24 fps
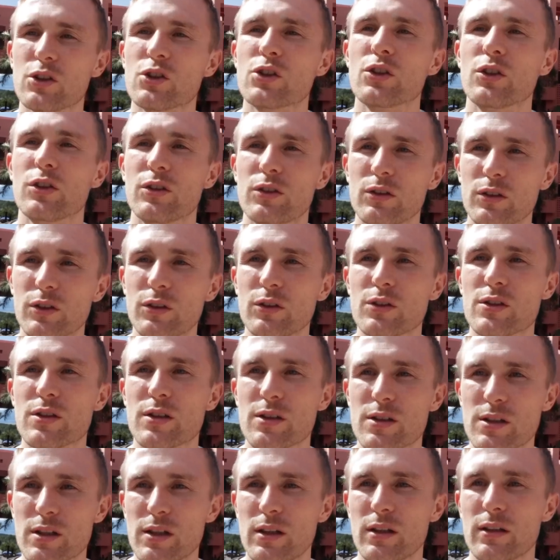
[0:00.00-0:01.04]
you should use
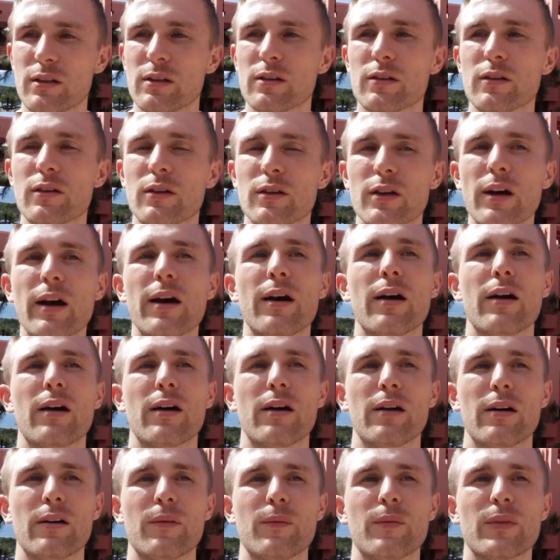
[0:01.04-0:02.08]
okay. a sealant.
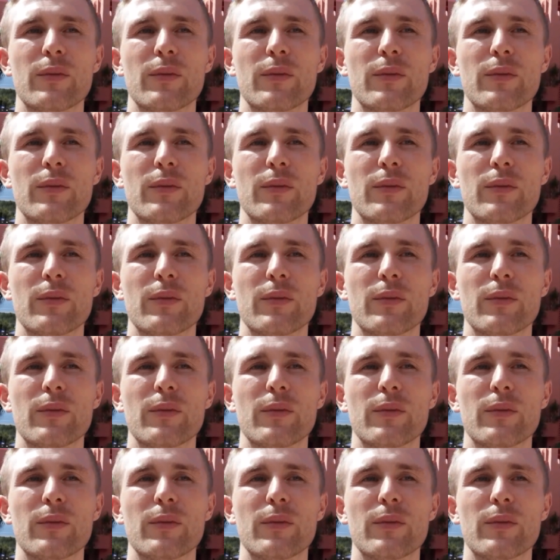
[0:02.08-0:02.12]
Uh,